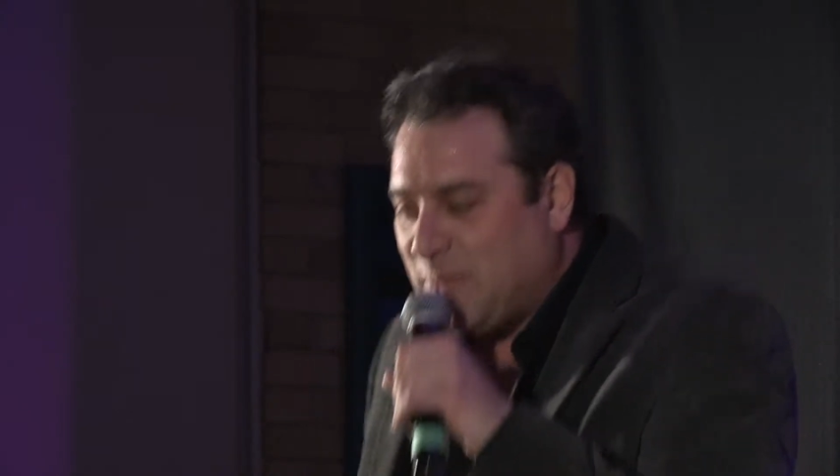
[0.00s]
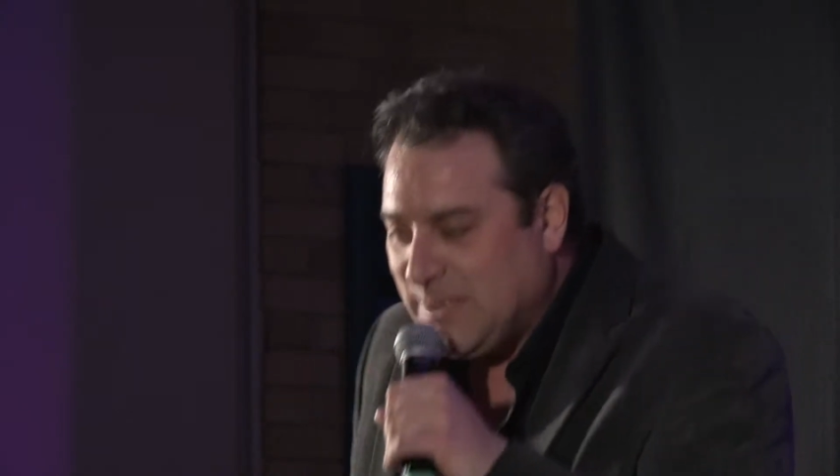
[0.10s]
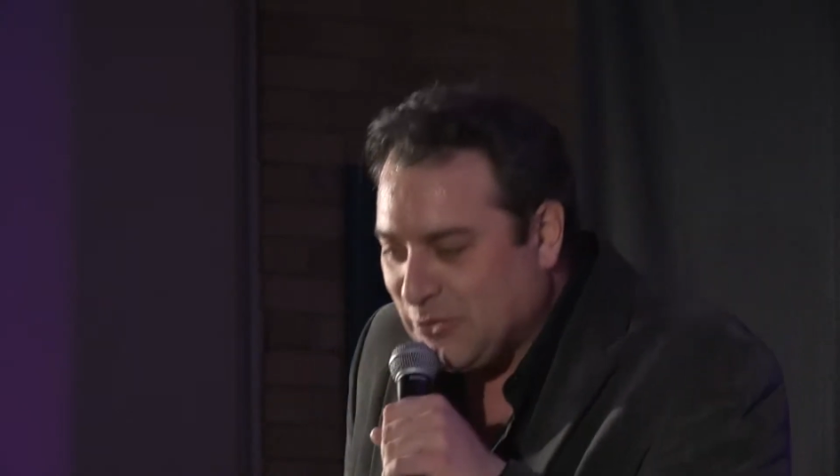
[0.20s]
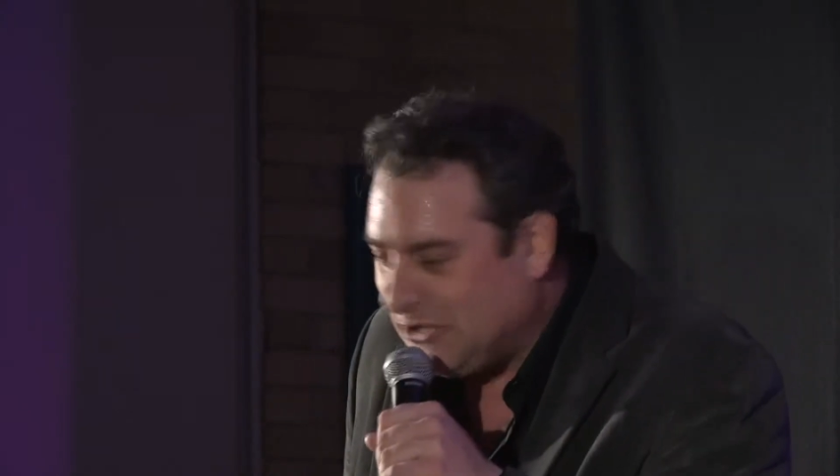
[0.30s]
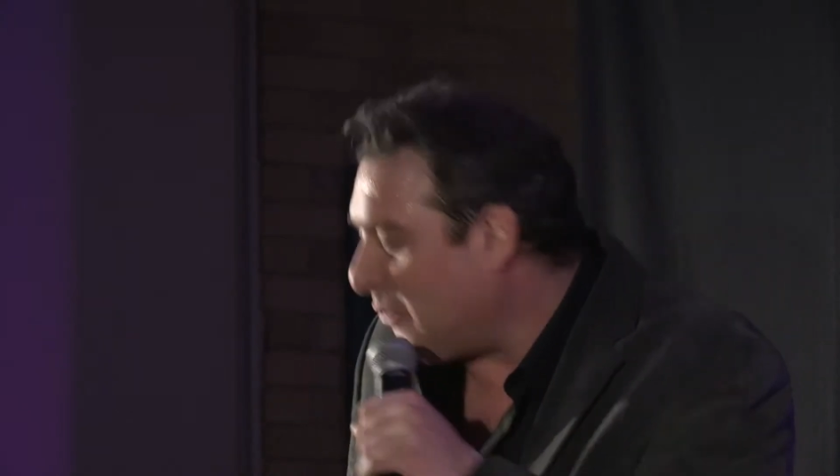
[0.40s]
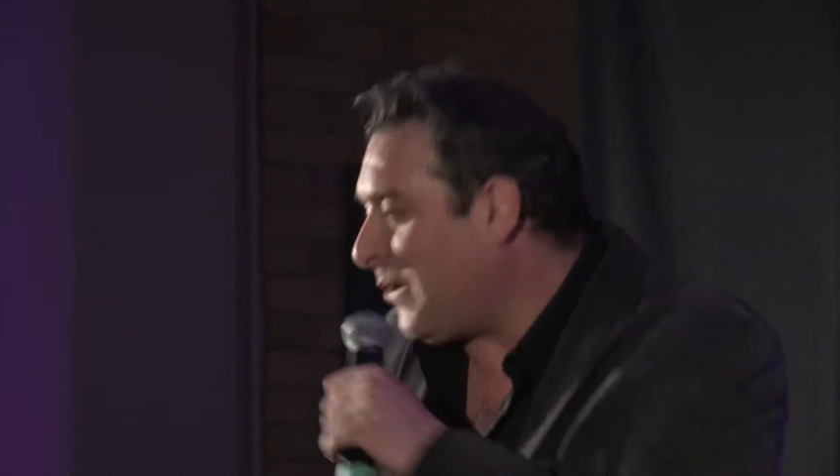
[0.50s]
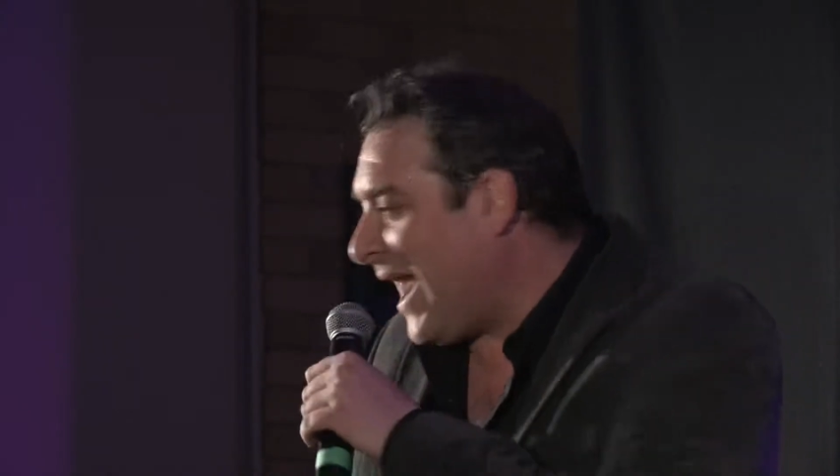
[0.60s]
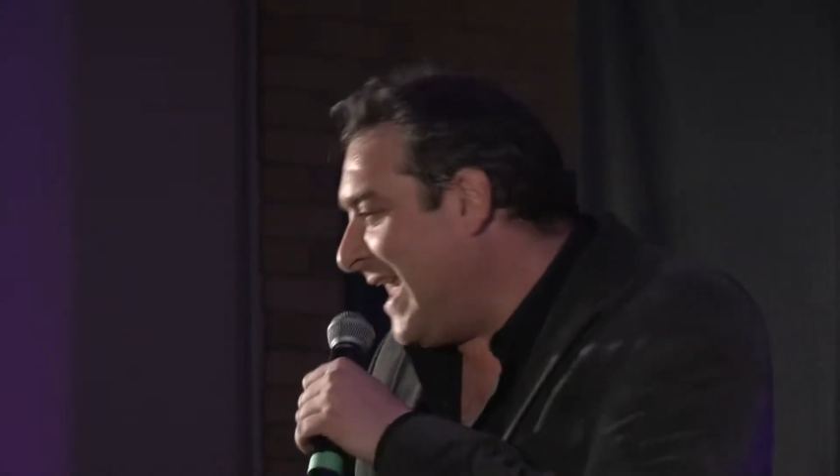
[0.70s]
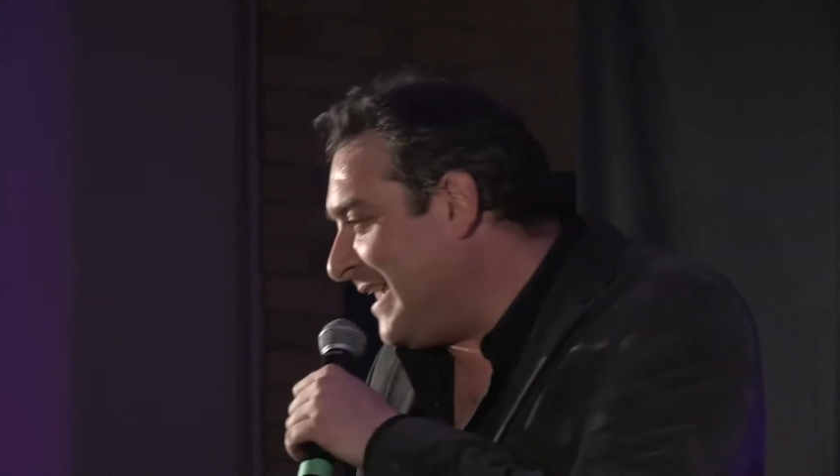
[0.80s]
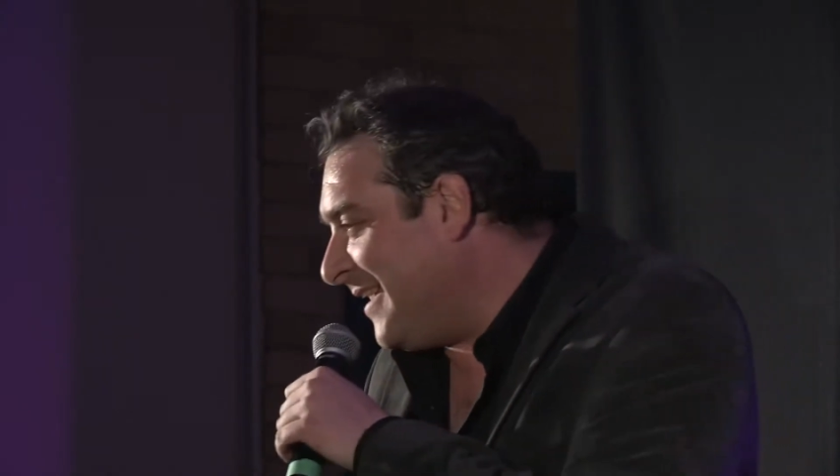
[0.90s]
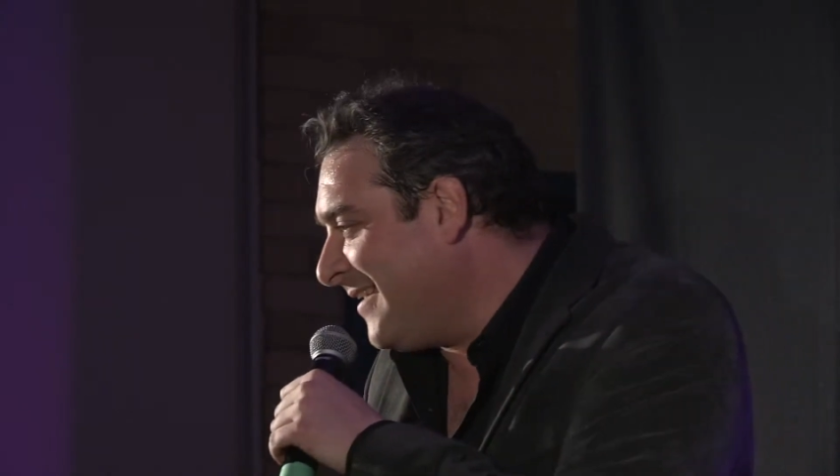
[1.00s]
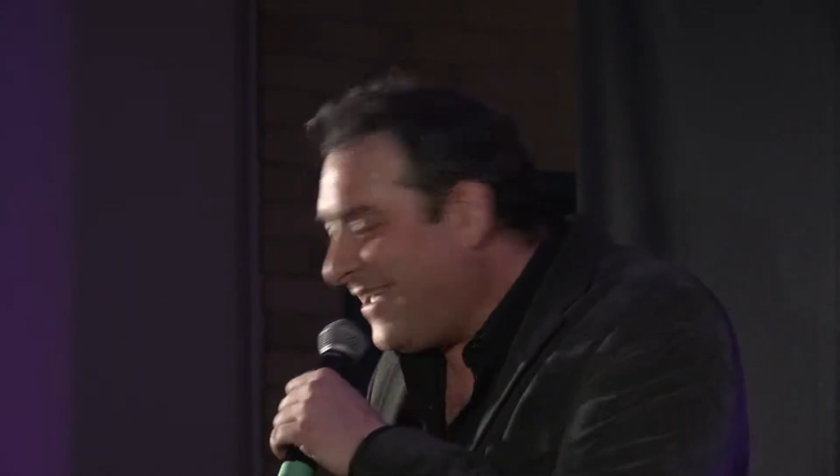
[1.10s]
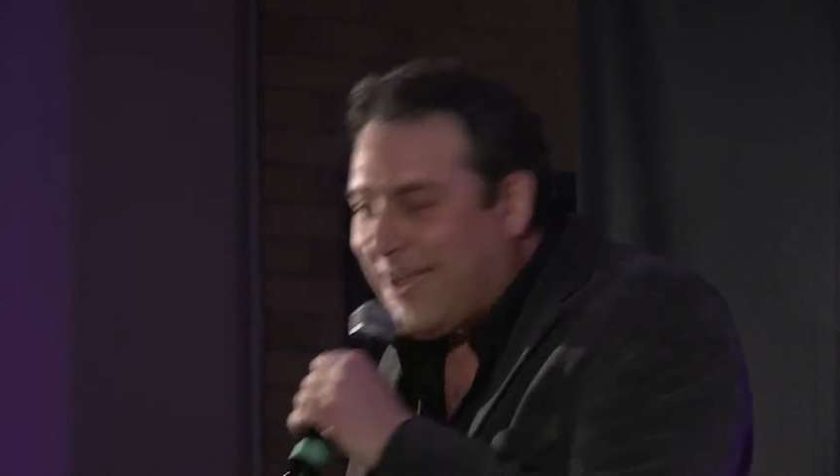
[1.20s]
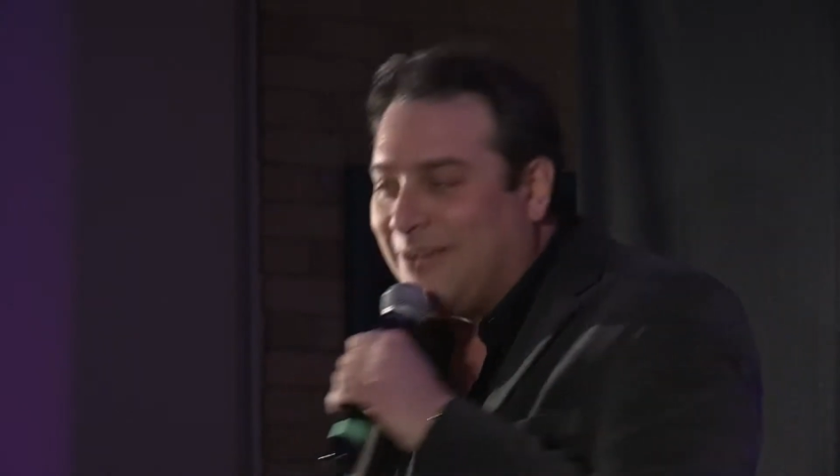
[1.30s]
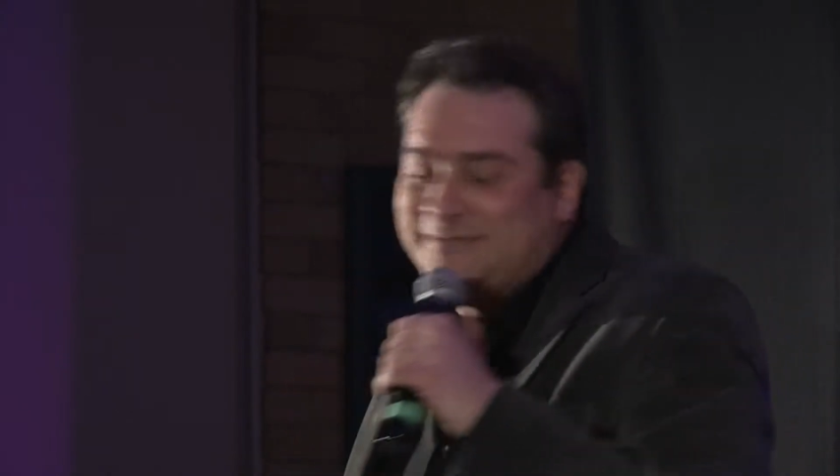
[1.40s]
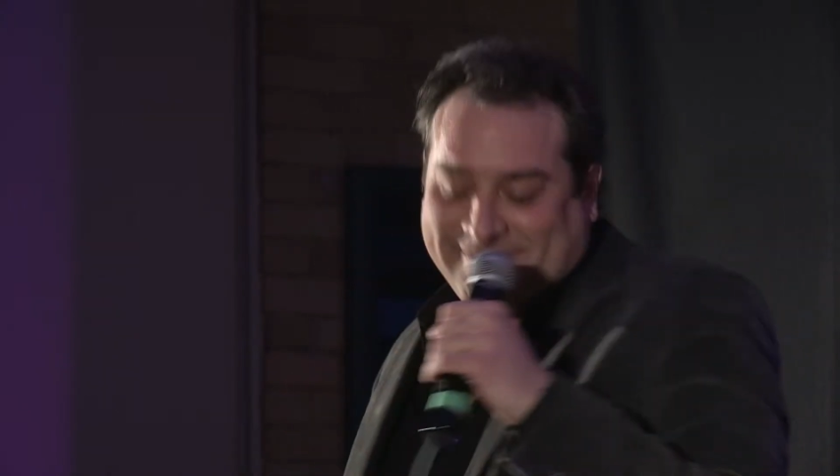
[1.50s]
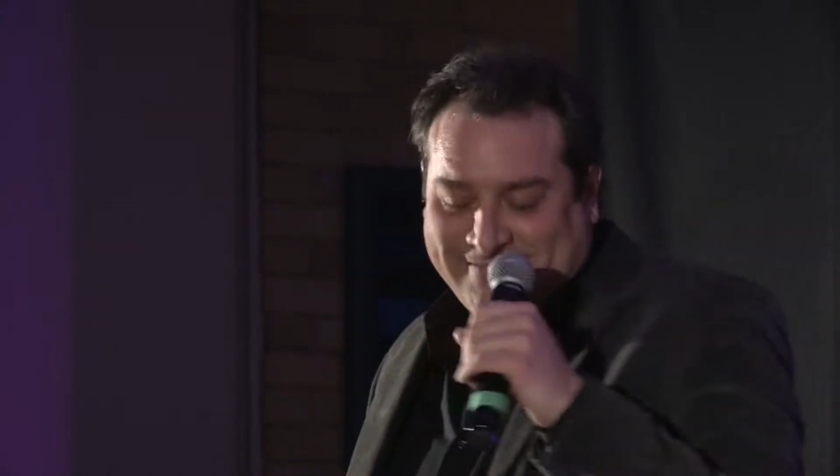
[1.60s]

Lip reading: people you don't like, you know.